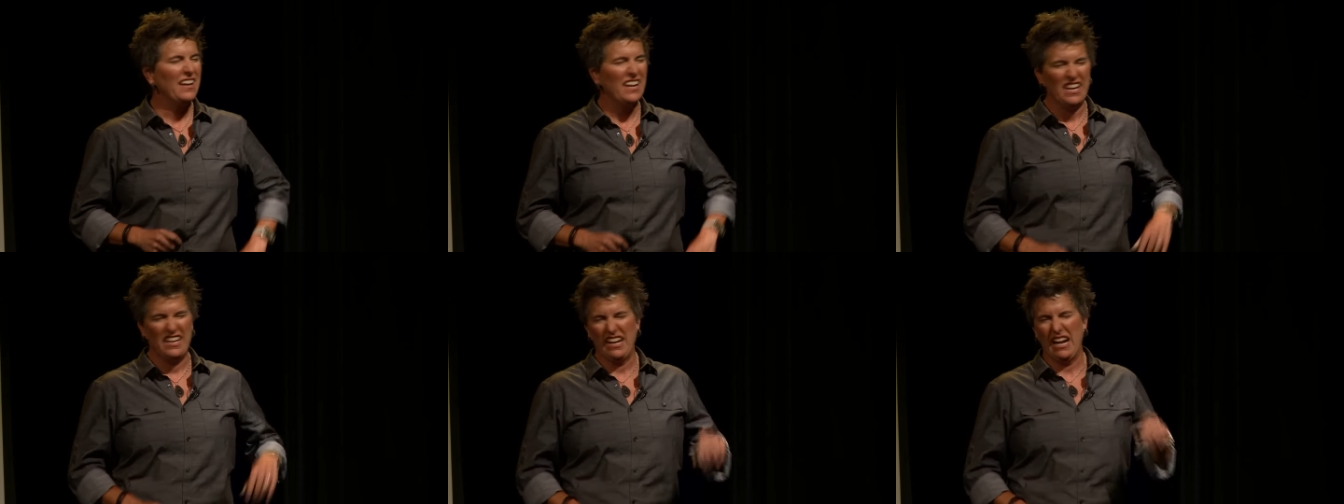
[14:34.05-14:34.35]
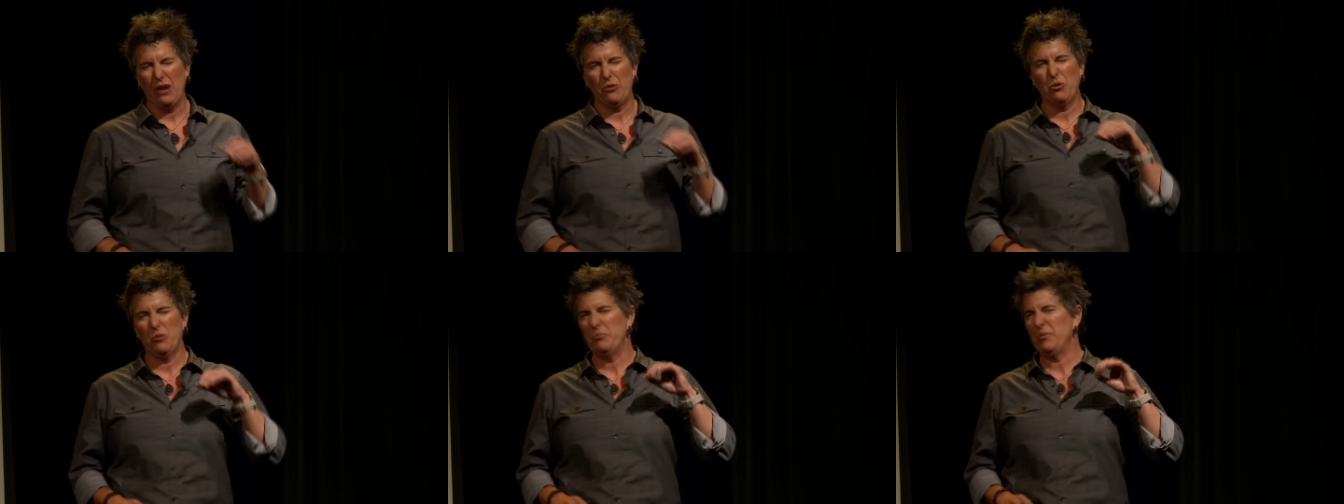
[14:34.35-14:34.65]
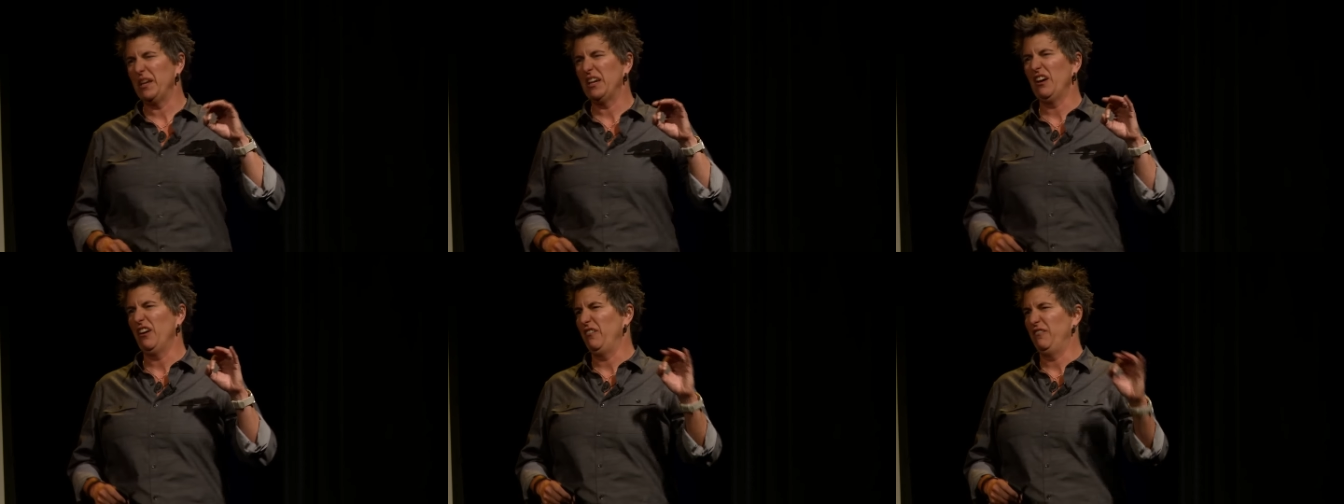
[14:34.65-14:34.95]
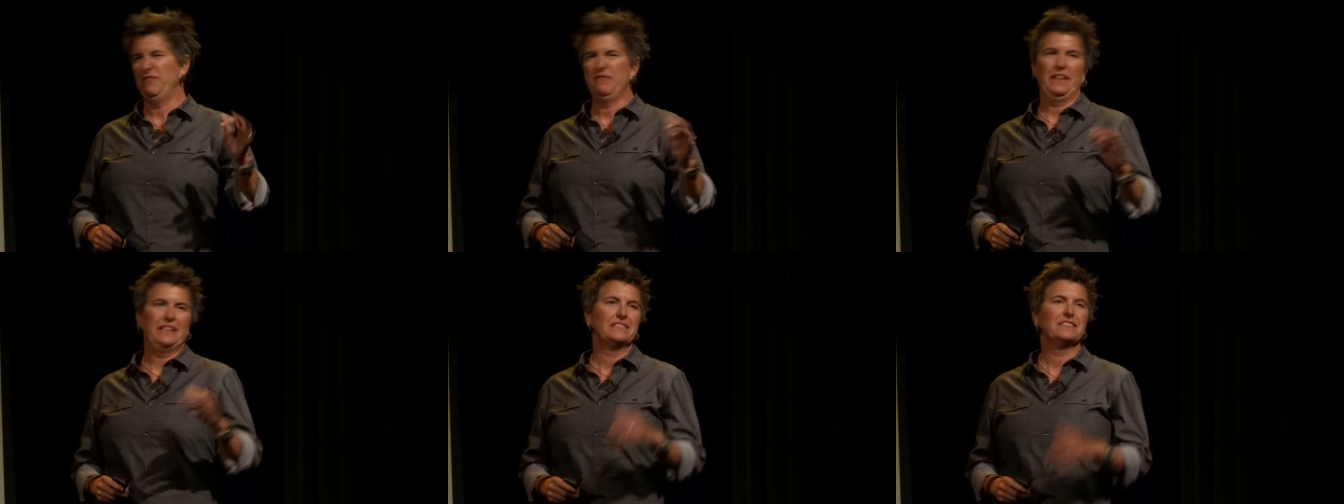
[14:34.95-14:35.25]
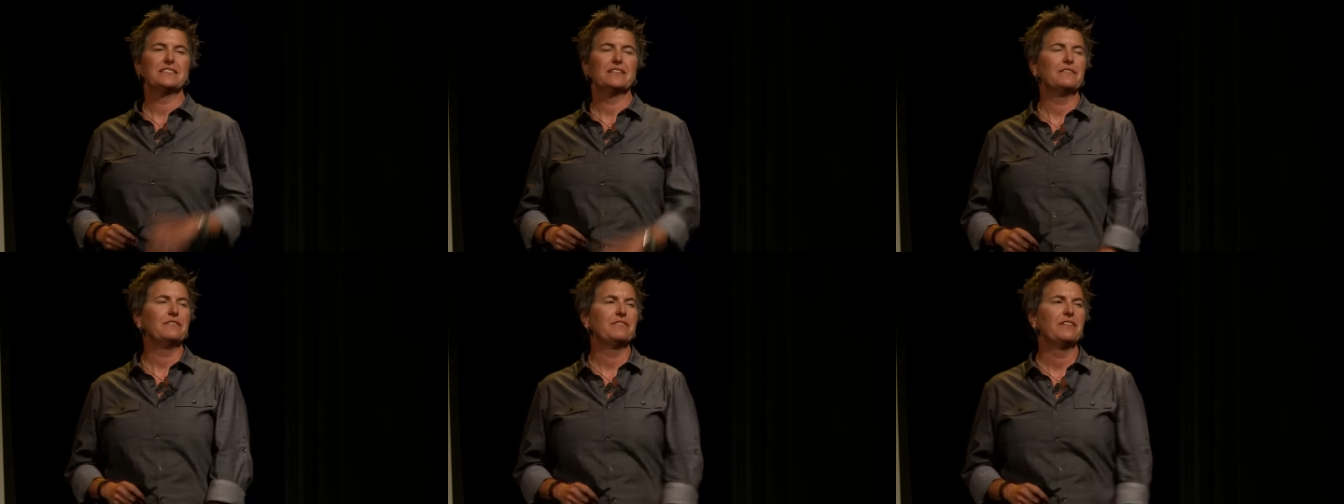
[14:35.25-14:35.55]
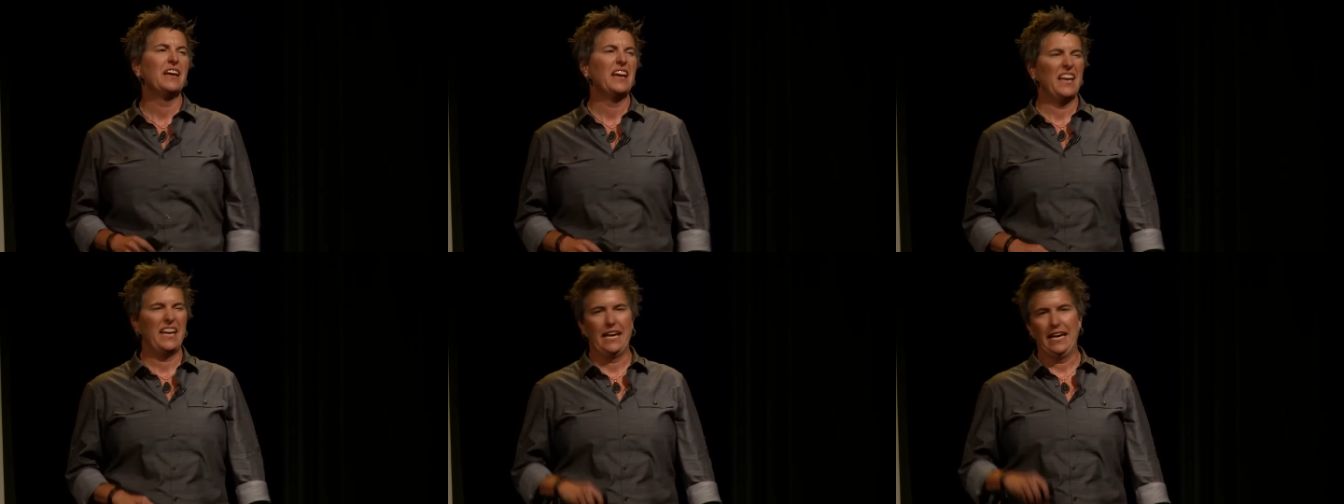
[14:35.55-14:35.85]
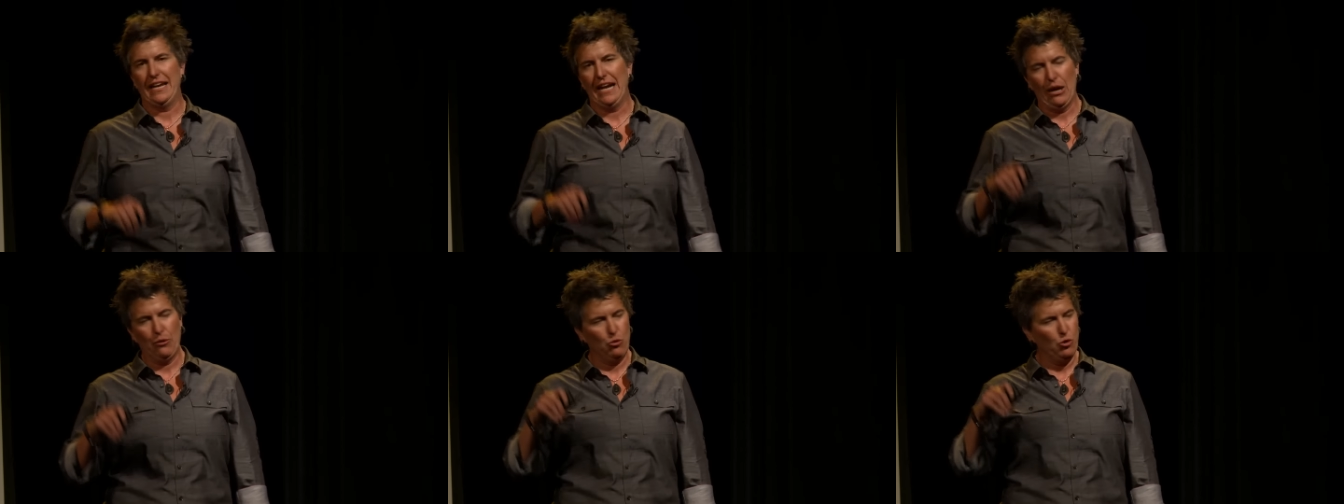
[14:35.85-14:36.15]
and I will be offensive,
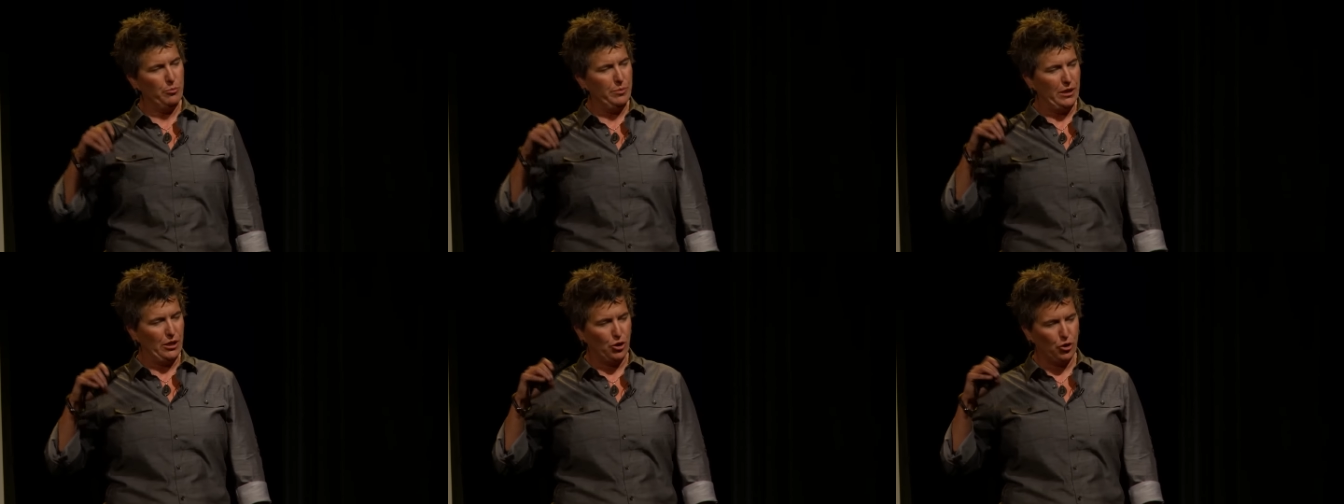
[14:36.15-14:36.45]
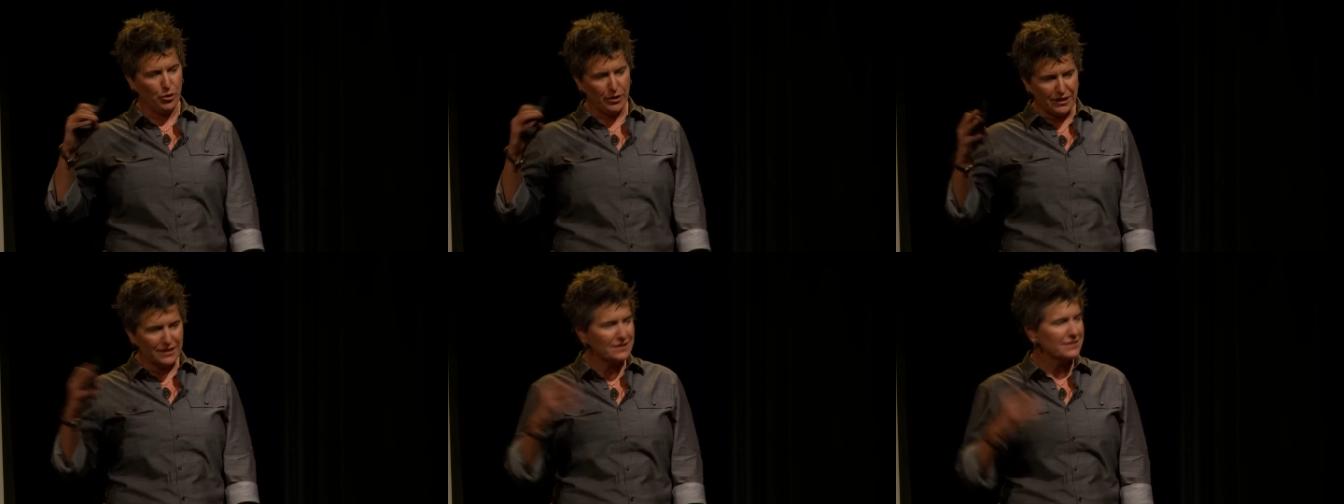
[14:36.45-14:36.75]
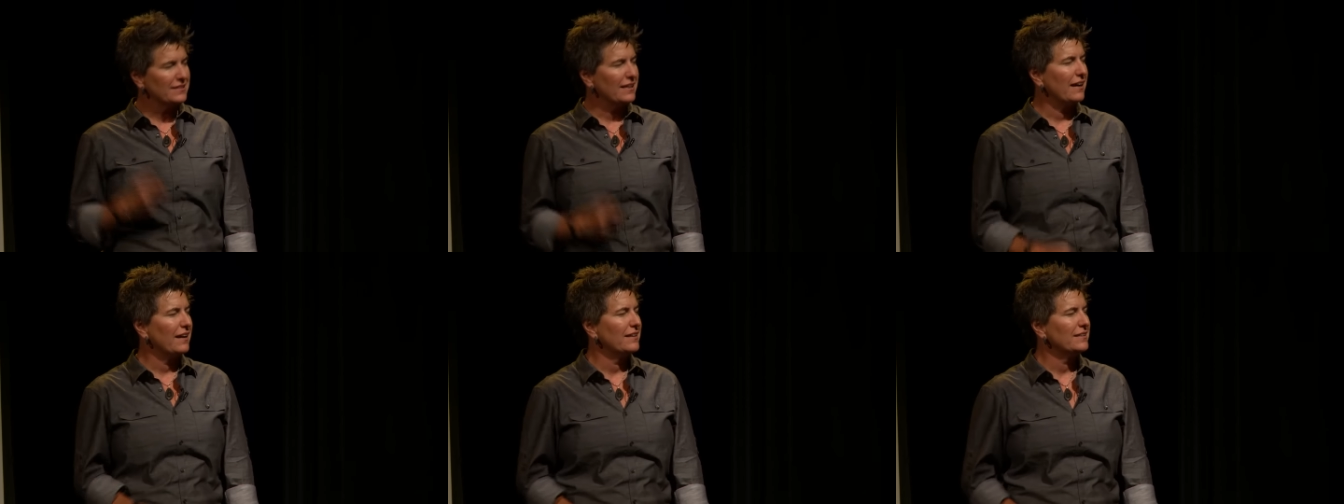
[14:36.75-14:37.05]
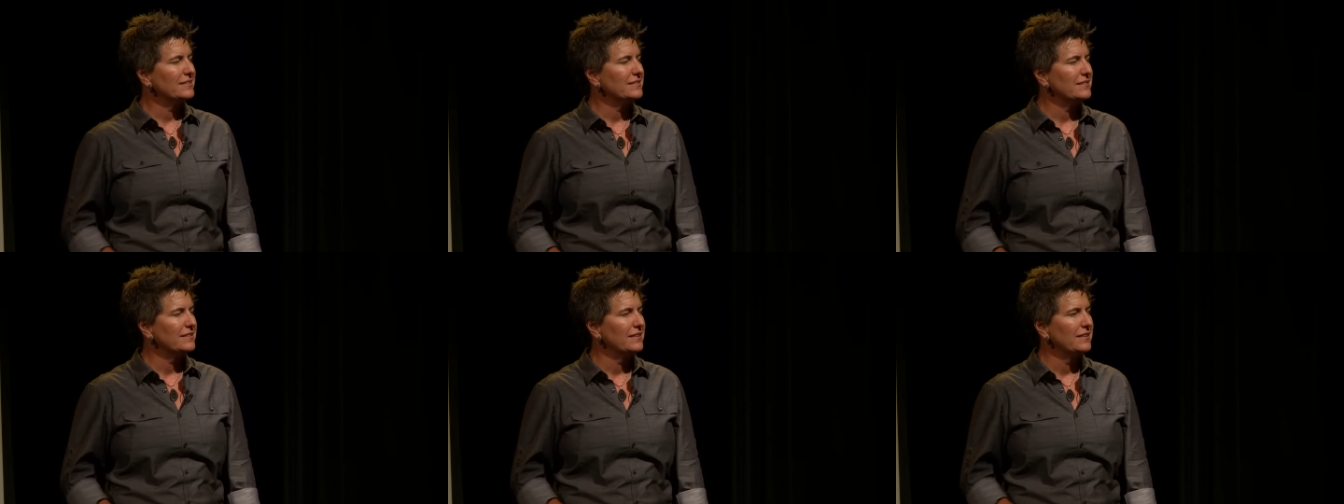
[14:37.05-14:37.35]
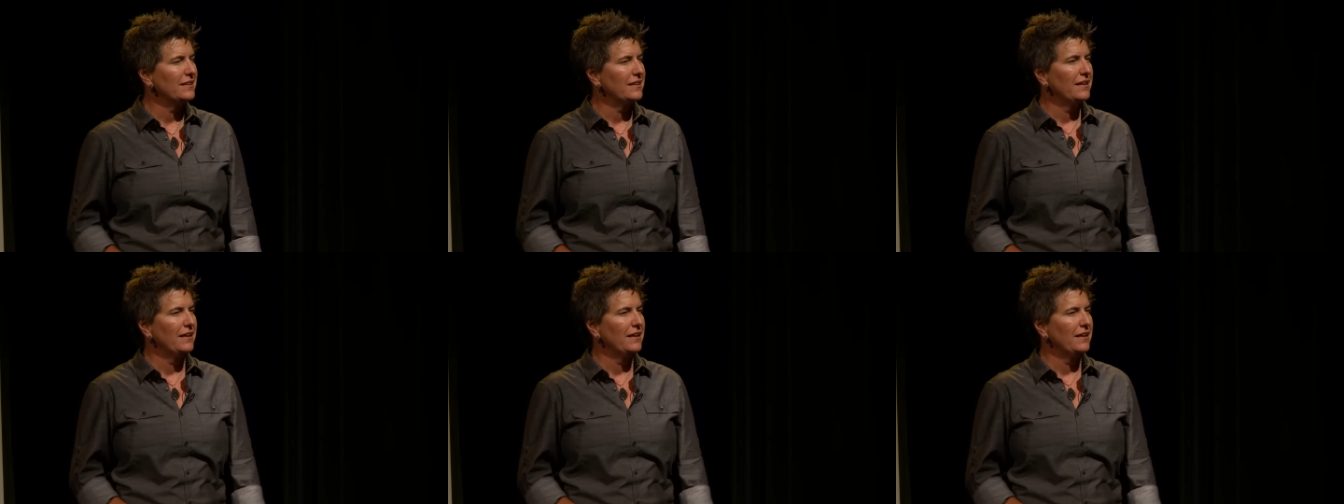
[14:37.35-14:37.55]
and I will be criticized,